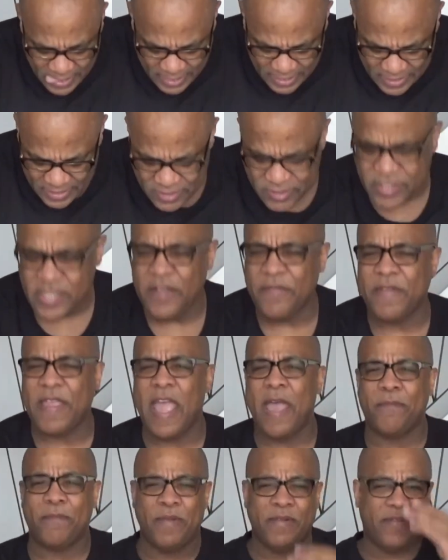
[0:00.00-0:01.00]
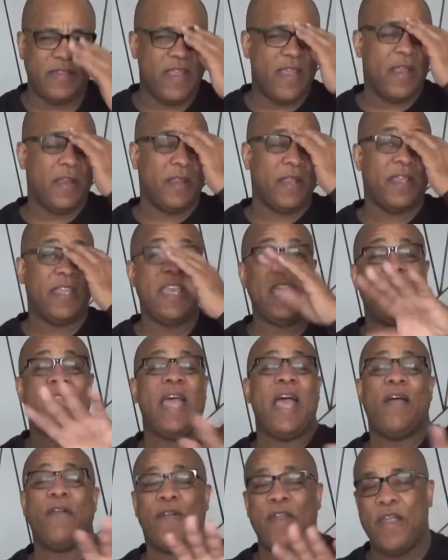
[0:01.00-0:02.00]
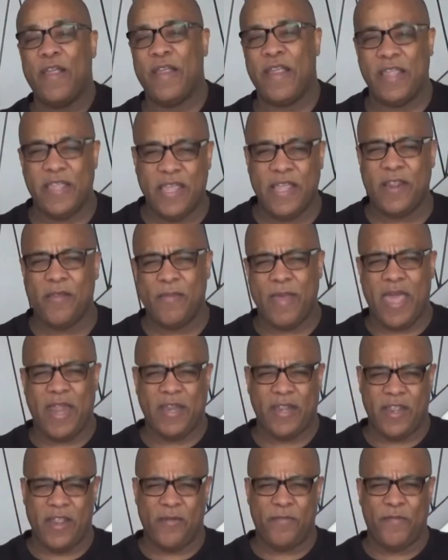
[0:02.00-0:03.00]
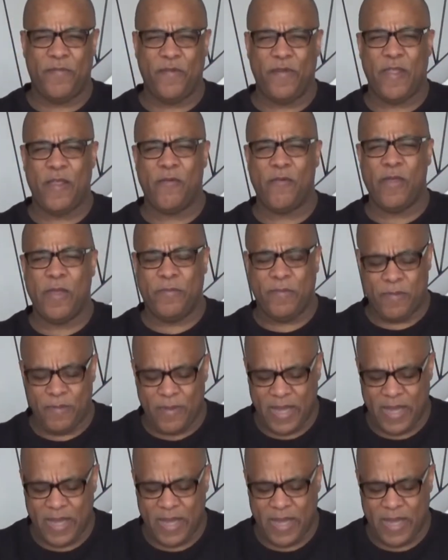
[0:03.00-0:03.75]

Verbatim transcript: And chief captain said, get down there and get him out of there before they rip him in